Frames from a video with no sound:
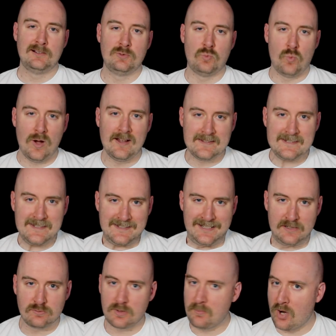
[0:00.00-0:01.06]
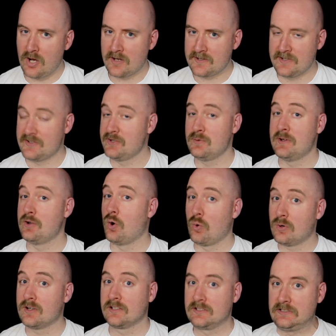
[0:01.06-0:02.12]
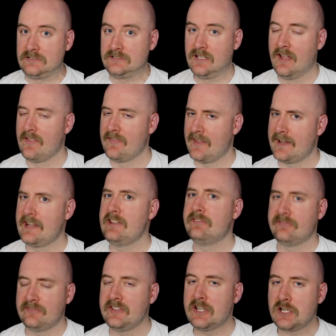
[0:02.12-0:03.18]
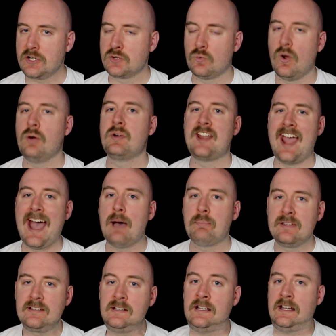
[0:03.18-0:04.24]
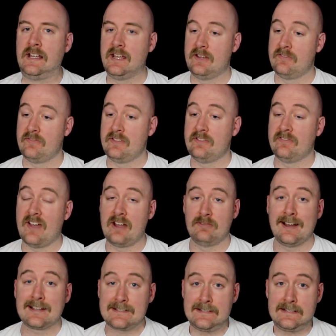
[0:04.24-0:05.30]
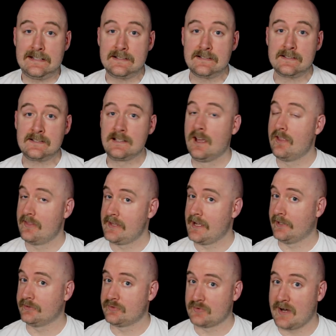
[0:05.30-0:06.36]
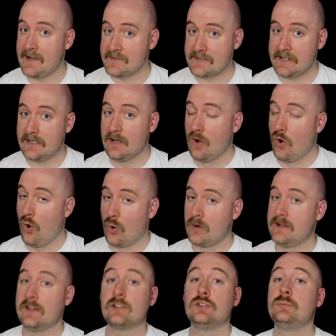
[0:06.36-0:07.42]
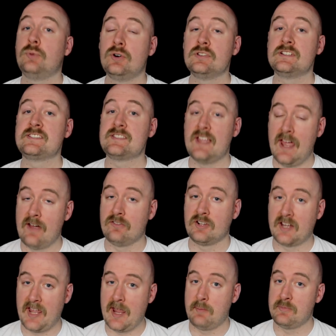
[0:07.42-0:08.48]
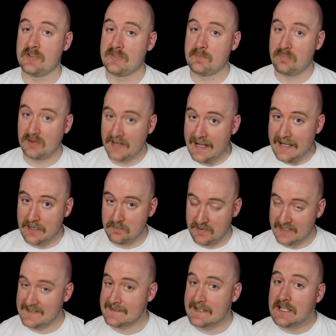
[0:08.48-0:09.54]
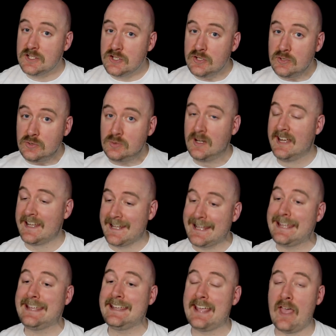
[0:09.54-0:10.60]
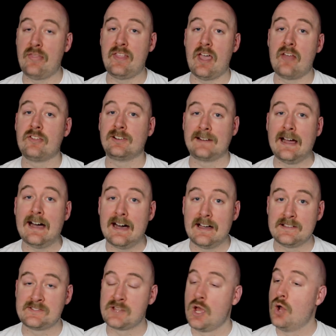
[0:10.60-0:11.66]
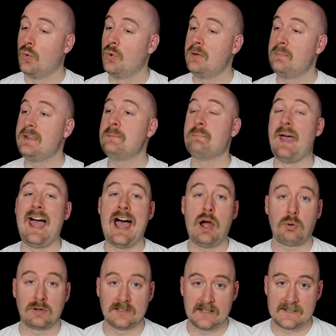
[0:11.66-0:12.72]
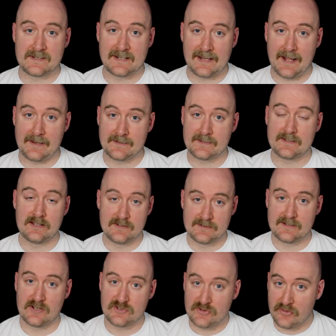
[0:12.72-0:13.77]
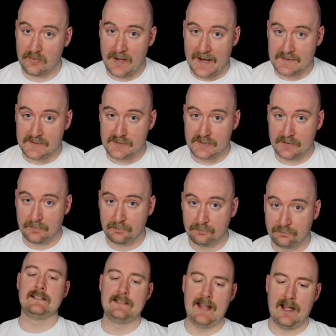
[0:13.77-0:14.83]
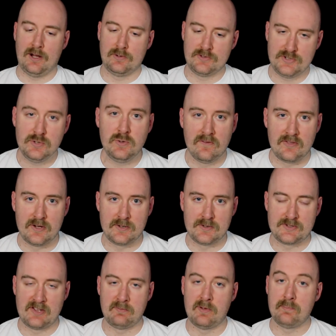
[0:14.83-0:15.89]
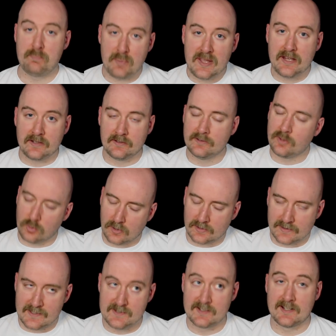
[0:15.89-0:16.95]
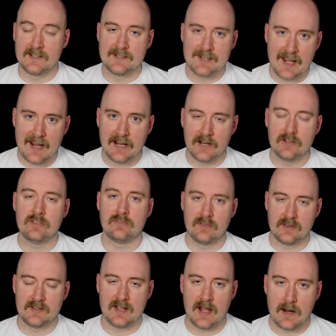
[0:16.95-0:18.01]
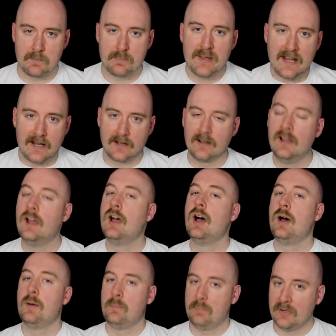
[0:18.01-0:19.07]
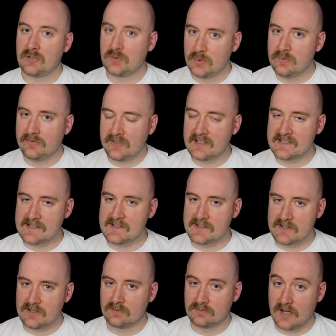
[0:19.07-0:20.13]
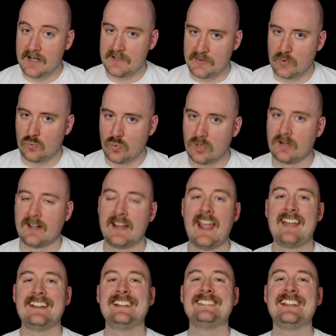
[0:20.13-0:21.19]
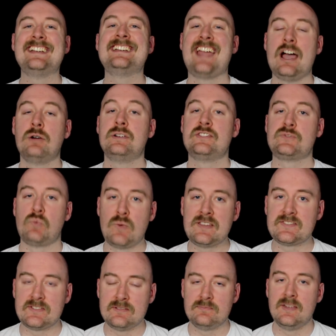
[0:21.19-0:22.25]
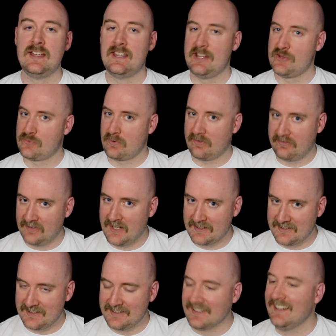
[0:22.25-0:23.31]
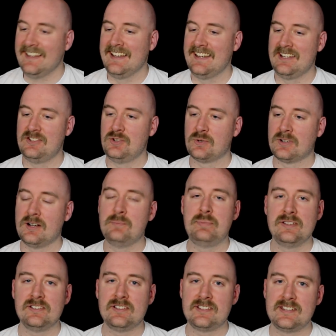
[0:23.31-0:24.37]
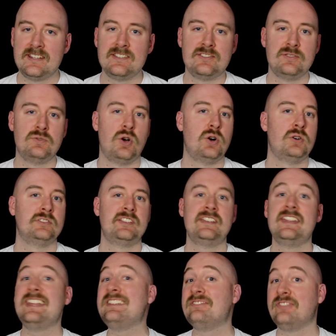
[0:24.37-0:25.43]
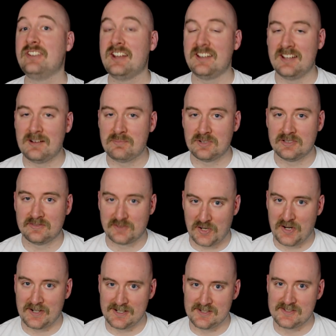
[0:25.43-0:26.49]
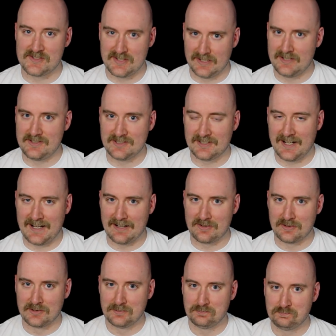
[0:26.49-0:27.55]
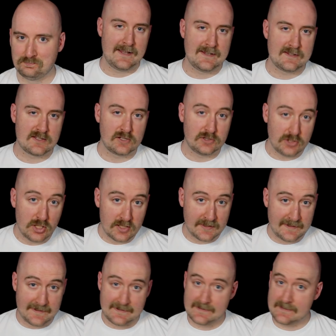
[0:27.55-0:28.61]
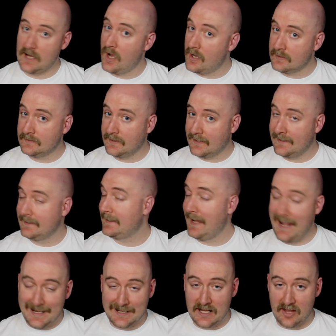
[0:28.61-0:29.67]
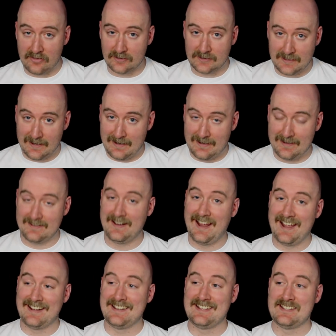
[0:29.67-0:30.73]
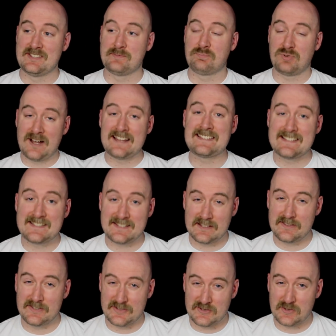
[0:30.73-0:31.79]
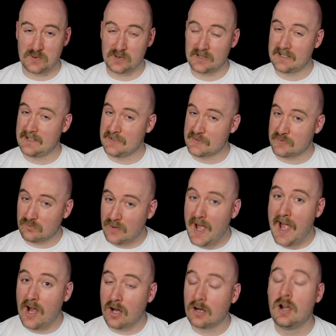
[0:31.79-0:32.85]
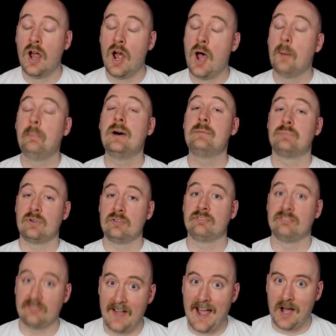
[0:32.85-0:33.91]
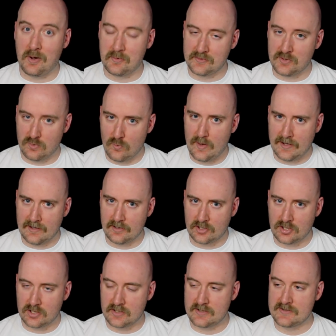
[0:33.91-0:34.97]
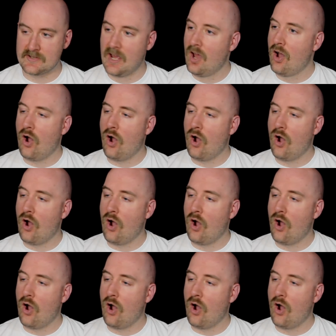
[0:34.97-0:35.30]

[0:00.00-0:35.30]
Once he remarked to an oracle that he feared what would happen if the Phyrexians, the Eldrazi, or Nicol Bolas ever came to the plane, because he knew he and the other gods would be powerless against such threats. Now, 2 of those have been beaten, or at least contained for the time being, but Crufix is still right to worry, and I like how his wisdom is reflected in your ability to hold an infinite number of cards in your hand. His look is unlike any other god, and his presence in the story is rare, but profound when it occurs.